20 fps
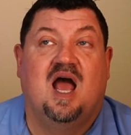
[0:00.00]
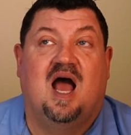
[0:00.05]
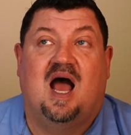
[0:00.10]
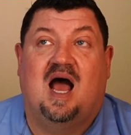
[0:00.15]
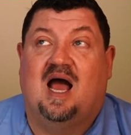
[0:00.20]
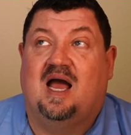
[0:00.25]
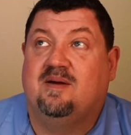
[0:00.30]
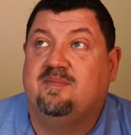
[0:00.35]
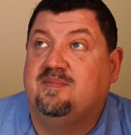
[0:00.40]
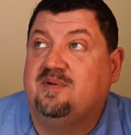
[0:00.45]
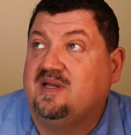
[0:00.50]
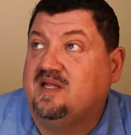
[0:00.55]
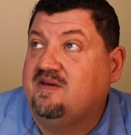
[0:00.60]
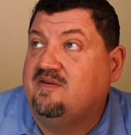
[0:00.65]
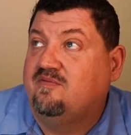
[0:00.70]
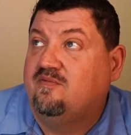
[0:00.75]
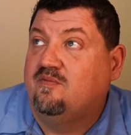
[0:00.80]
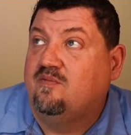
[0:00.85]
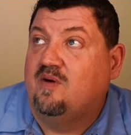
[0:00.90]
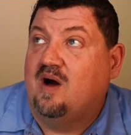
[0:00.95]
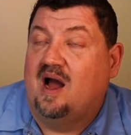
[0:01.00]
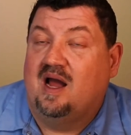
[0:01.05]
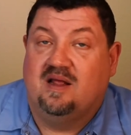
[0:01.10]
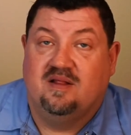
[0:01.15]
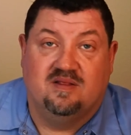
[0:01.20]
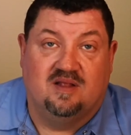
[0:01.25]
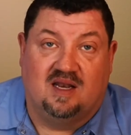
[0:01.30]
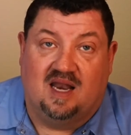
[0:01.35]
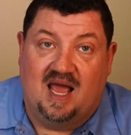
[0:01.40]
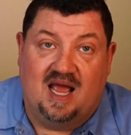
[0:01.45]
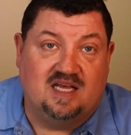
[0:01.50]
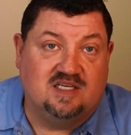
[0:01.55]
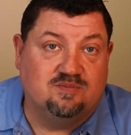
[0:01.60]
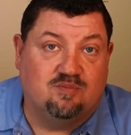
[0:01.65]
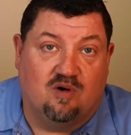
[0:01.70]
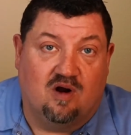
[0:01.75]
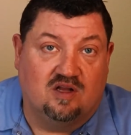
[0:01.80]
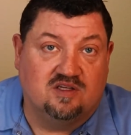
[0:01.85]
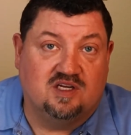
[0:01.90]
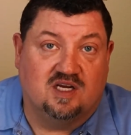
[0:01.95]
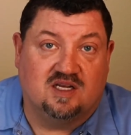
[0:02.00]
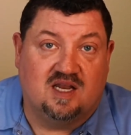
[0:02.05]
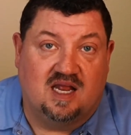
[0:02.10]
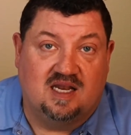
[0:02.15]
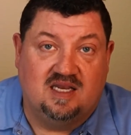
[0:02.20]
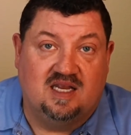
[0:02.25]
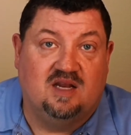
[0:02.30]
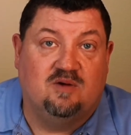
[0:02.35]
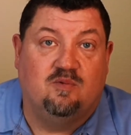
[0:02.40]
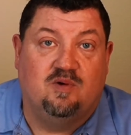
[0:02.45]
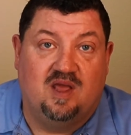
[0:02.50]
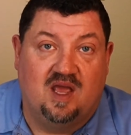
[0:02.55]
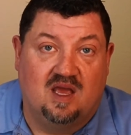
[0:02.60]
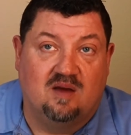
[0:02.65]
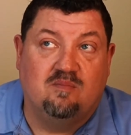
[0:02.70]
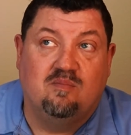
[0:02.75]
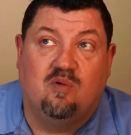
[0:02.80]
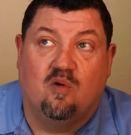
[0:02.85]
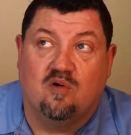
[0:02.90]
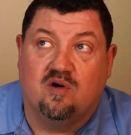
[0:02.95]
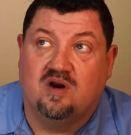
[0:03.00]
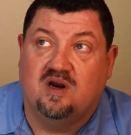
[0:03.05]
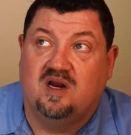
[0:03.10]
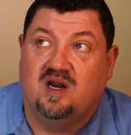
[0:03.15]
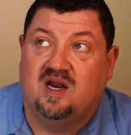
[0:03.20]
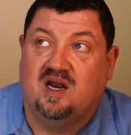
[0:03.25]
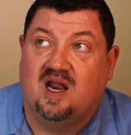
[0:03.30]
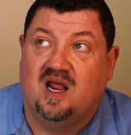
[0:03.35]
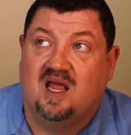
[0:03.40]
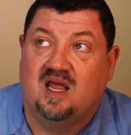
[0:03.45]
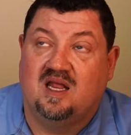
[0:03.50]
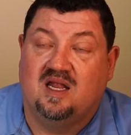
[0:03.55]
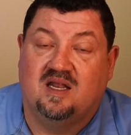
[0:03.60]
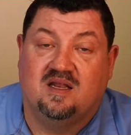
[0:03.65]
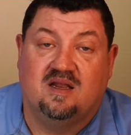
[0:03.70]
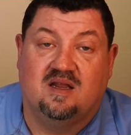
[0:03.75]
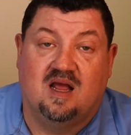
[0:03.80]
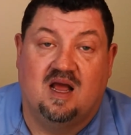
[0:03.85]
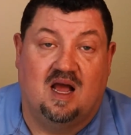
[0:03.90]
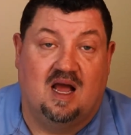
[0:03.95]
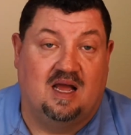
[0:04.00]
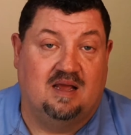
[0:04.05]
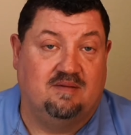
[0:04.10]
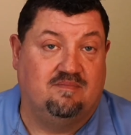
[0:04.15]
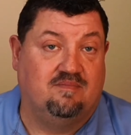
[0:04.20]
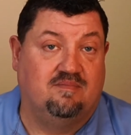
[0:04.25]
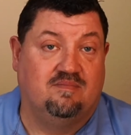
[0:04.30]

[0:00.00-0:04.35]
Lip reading: I believe the last project I did, we imported it and I